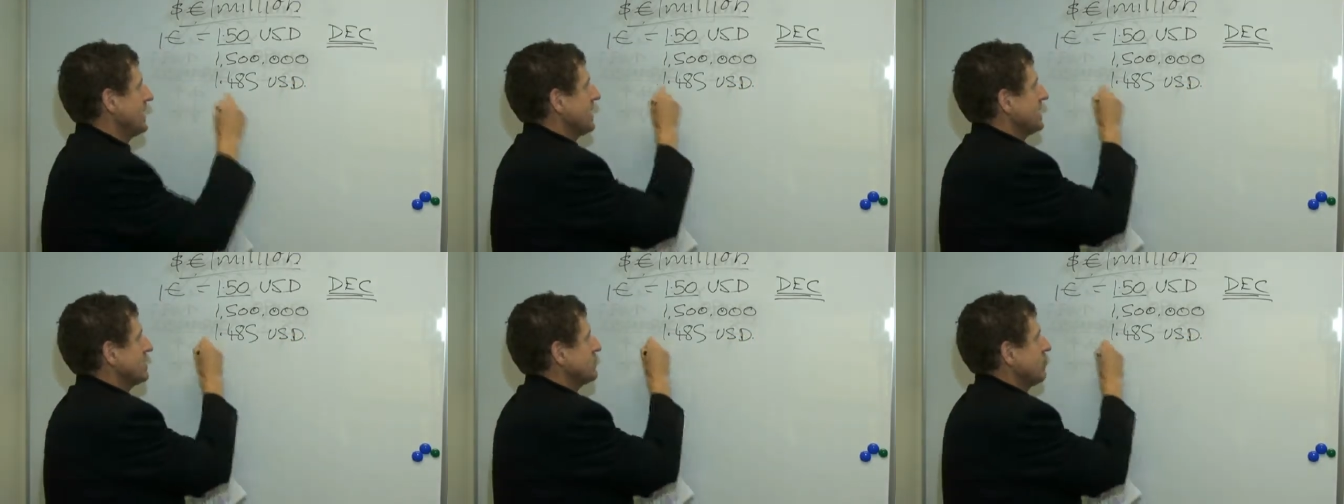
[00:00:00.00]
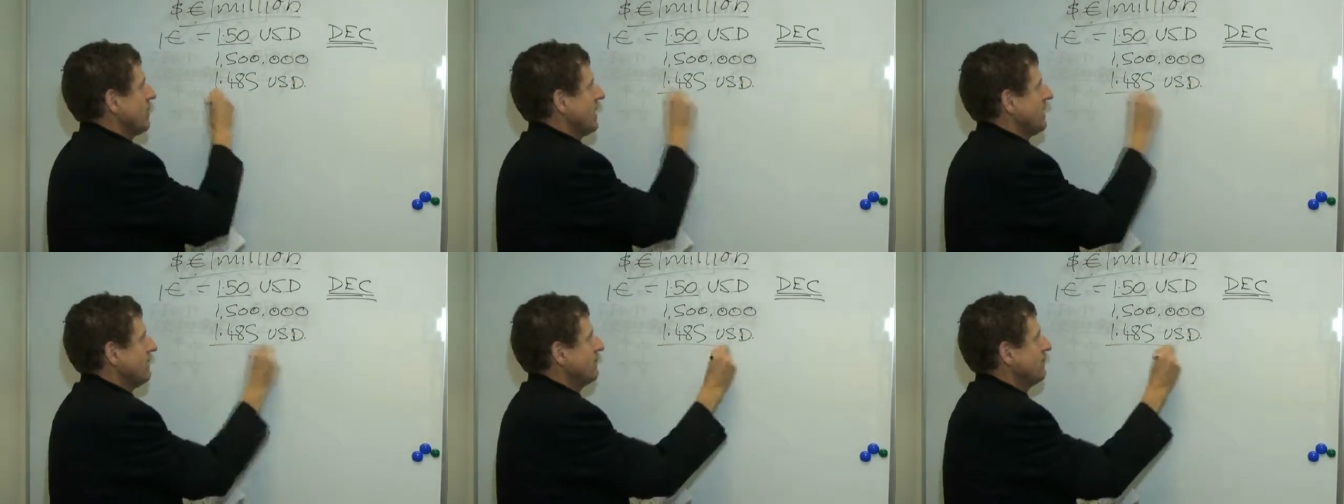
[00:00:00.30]
is
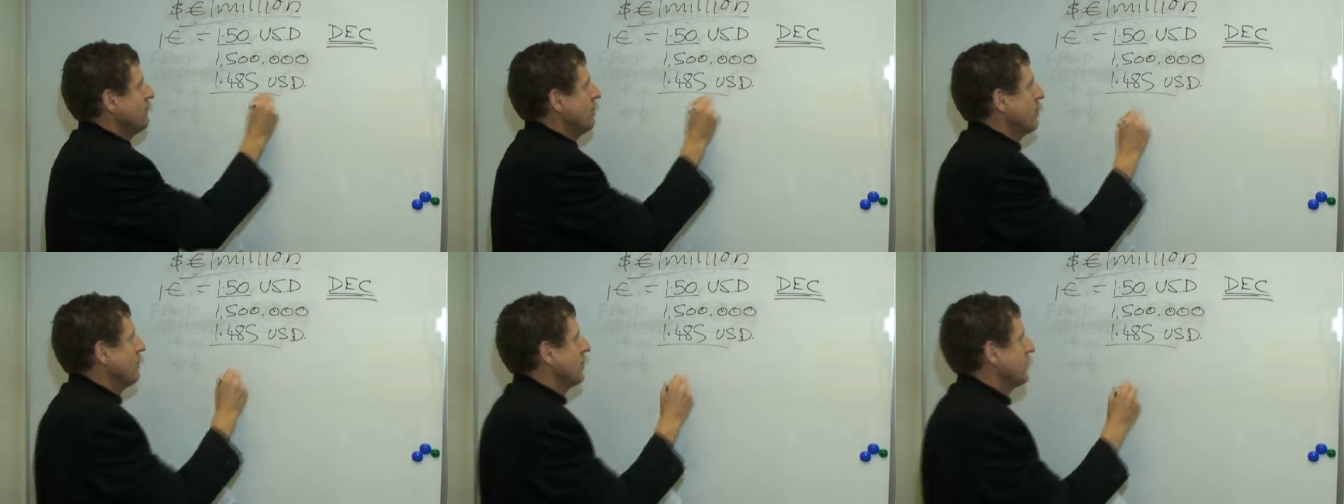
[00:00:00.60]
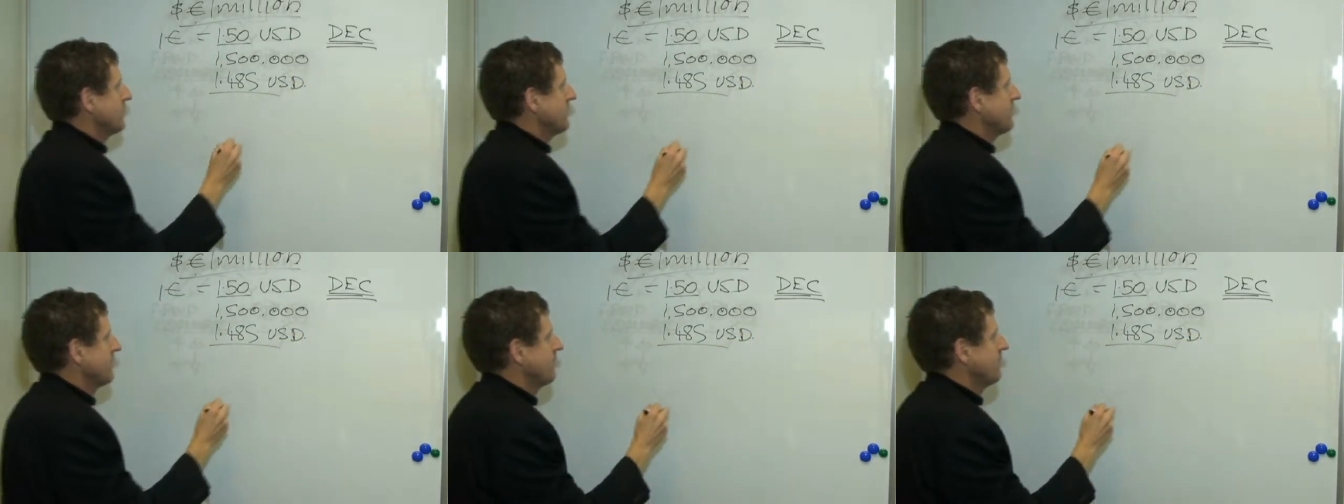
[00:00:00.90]

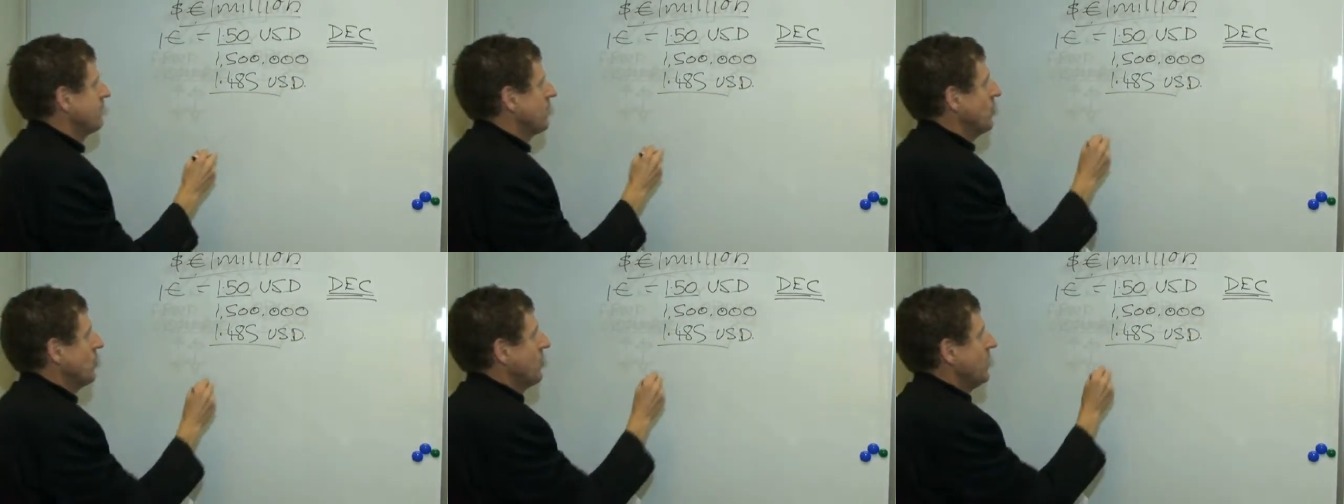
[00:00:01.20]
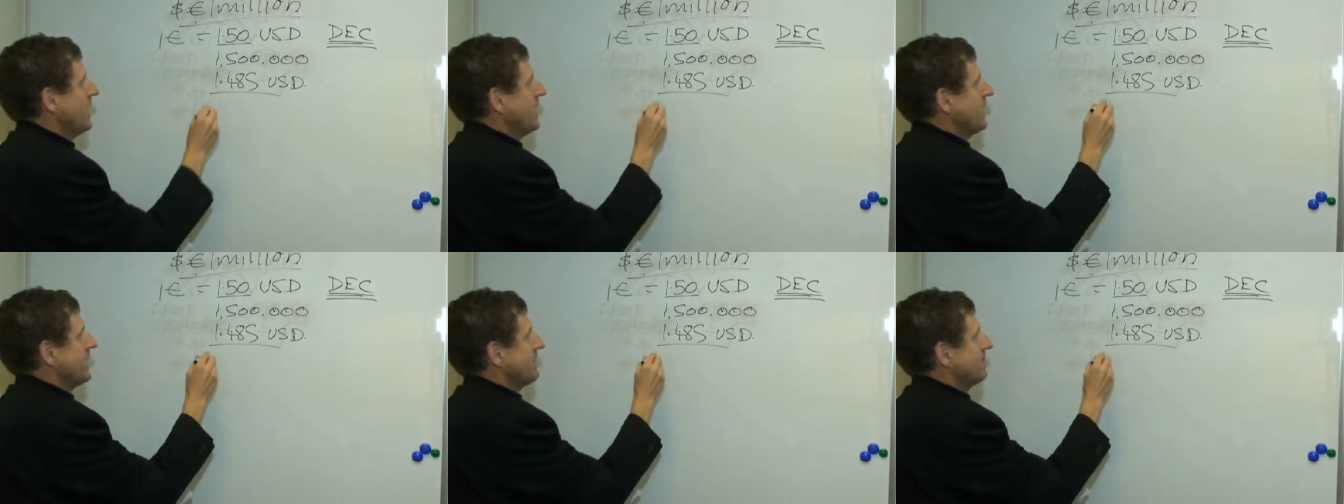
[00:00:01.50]

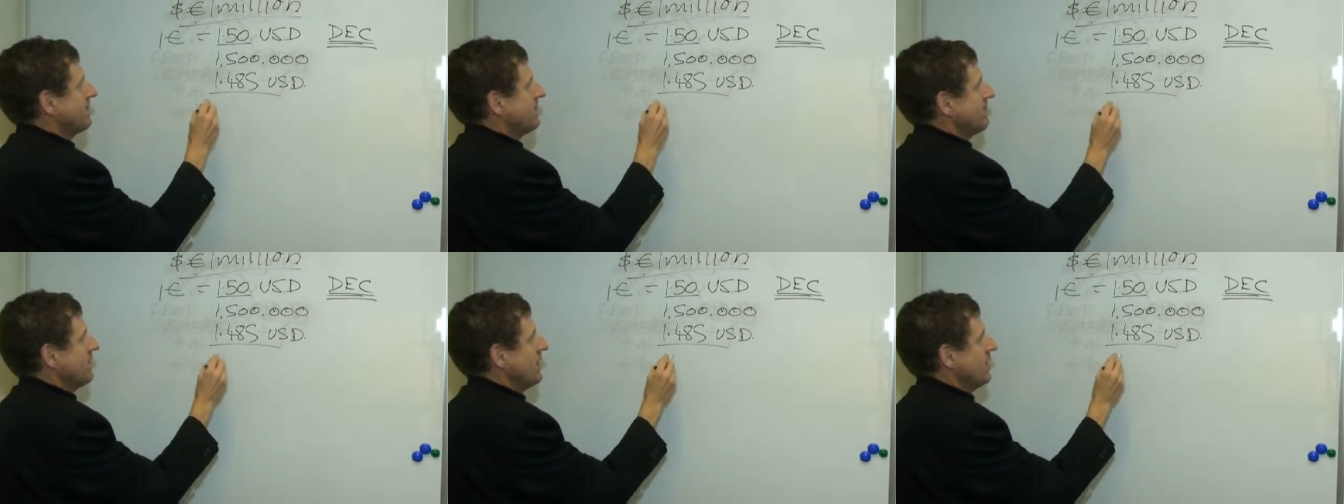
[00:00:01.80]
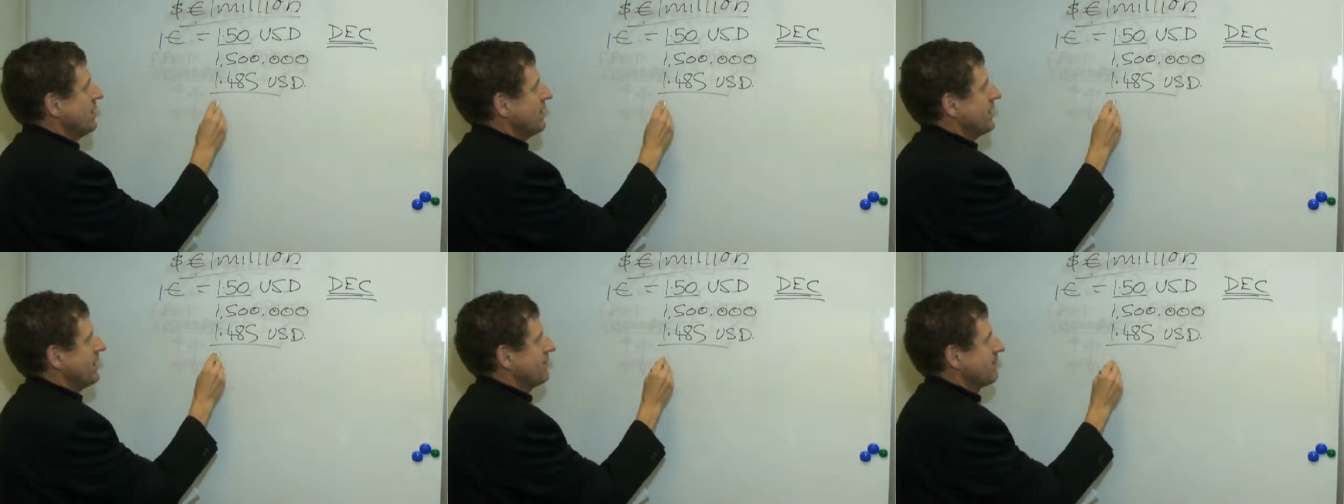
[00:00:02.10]

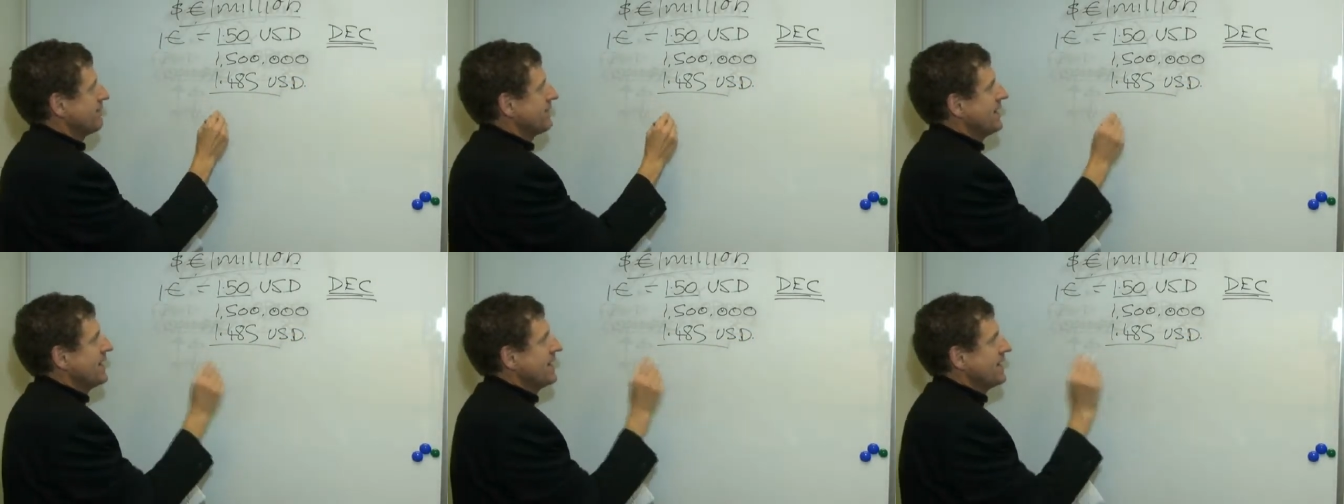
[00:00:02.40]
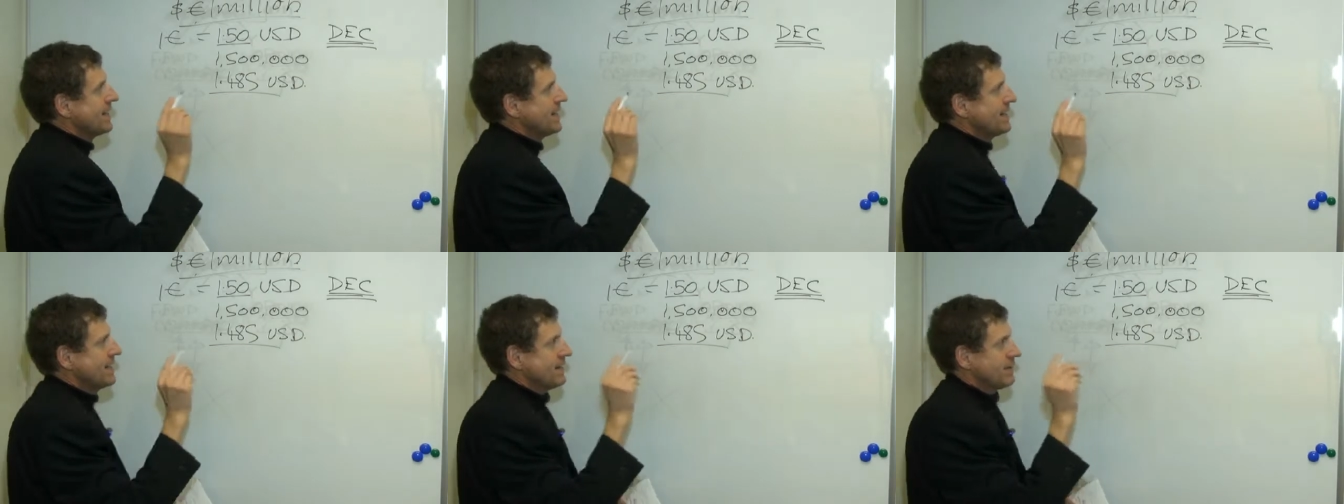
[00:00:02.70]
1.485.
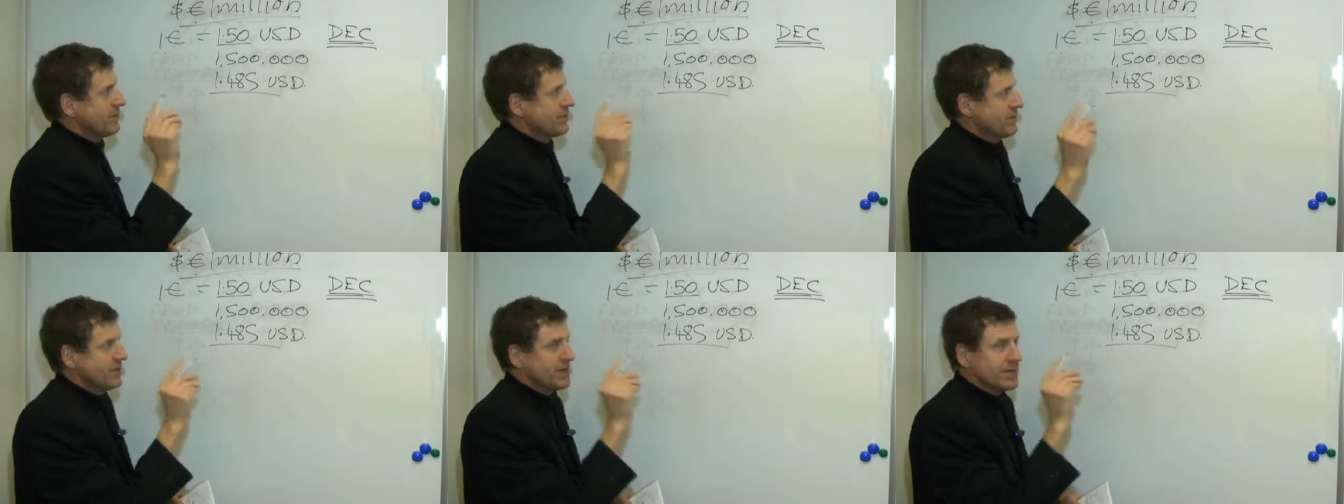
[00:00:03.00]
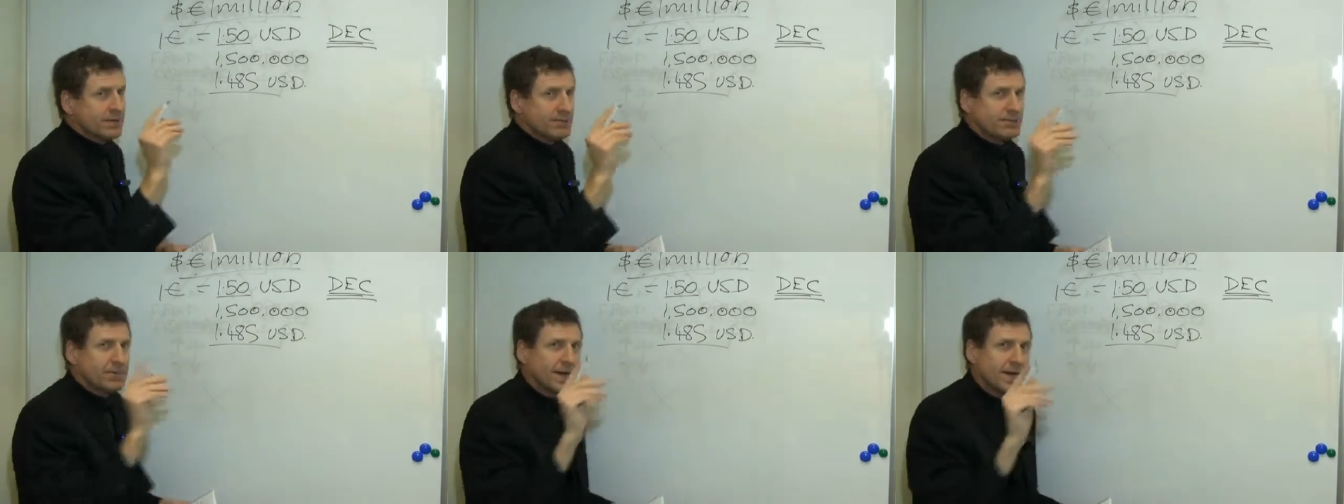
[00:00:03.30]
Now
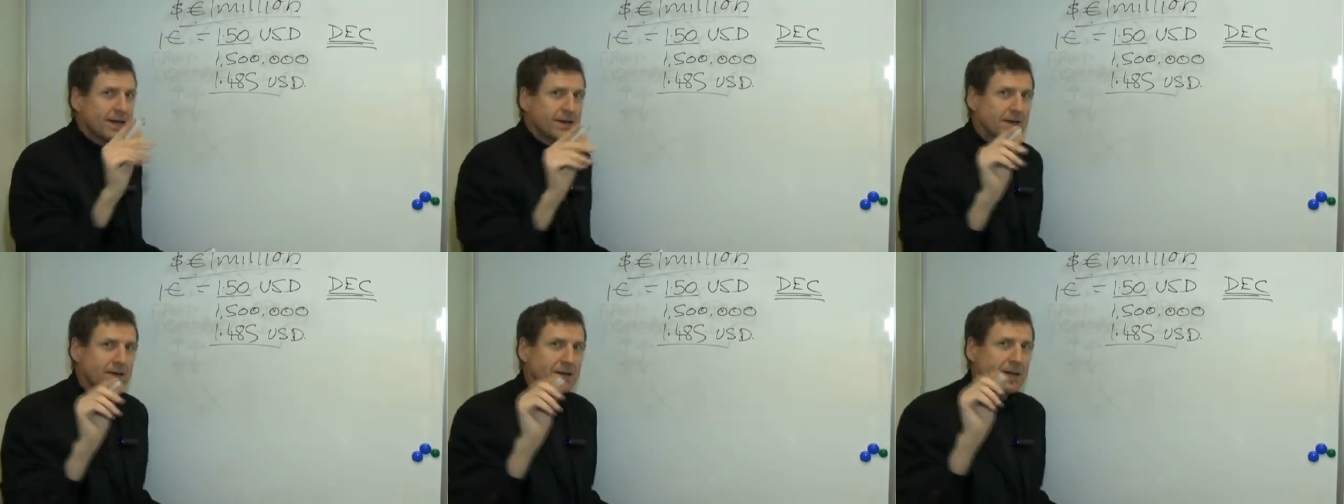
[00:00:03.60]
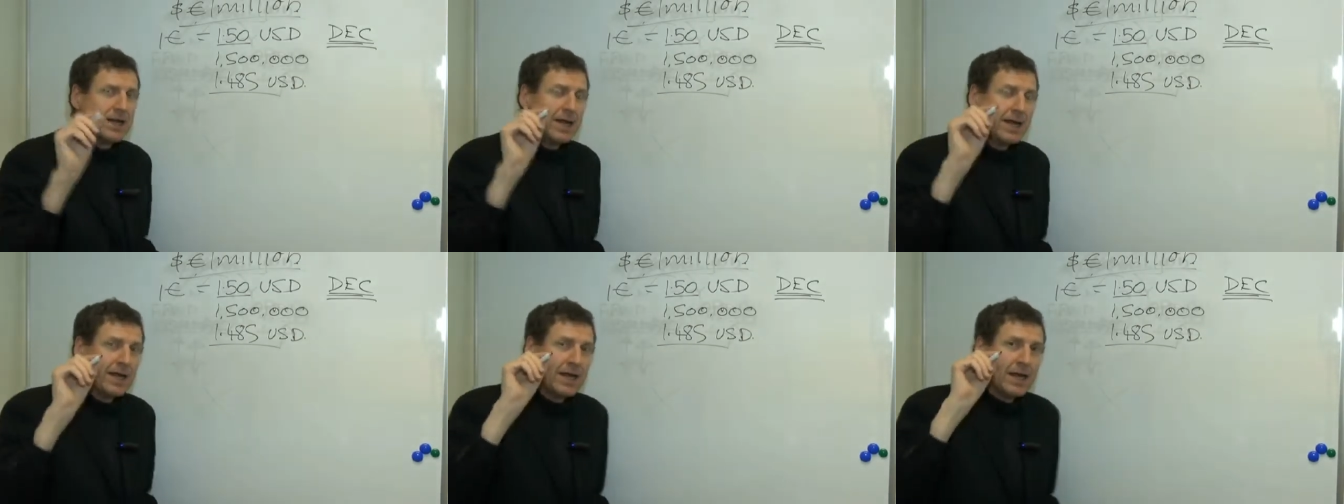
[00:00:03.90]
think about it.